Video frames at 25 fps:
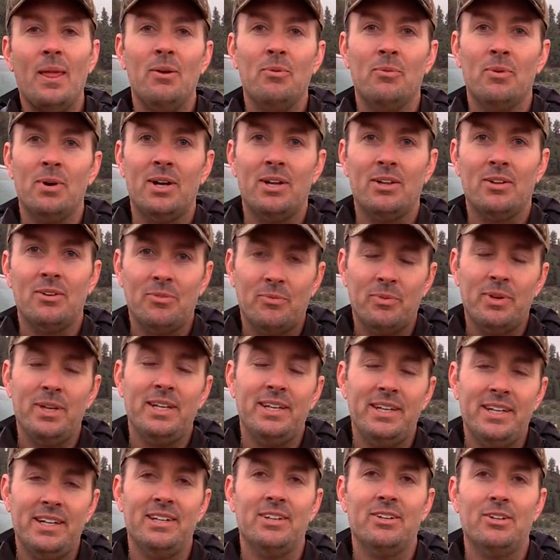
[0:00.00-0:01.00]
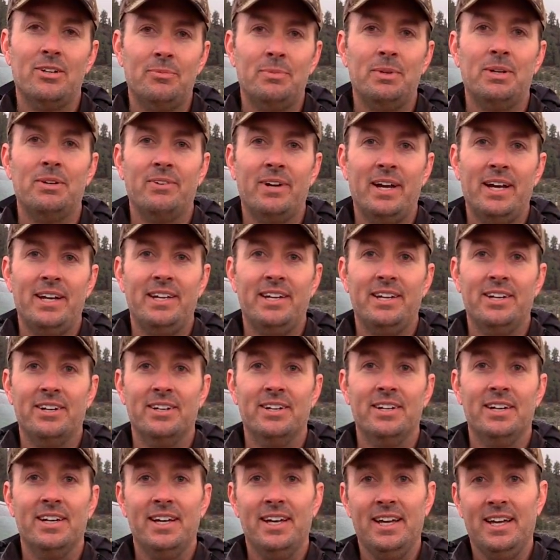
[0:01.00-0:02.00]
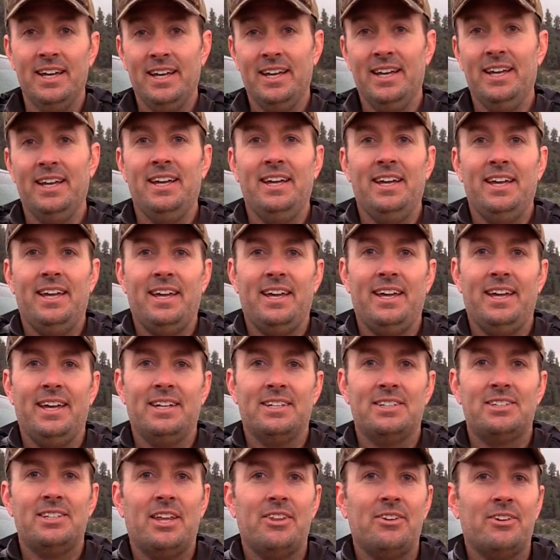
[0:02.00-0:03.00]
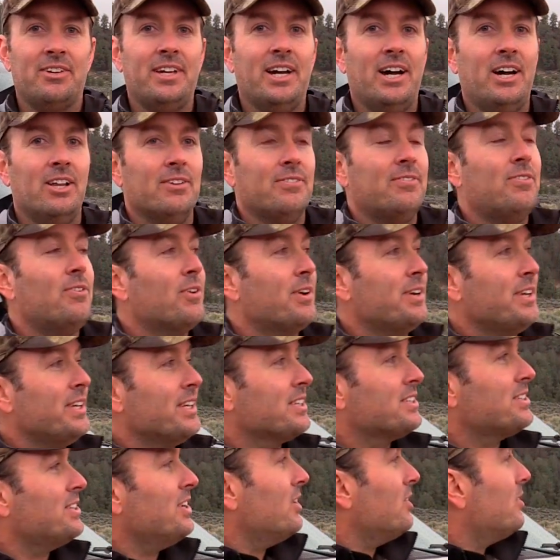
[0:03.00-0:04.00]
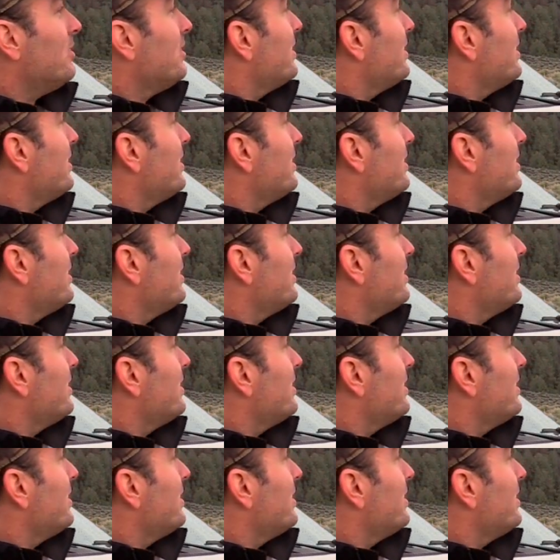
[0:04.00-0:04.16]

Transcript: Well, we need a little bit of rain here in Southern California, so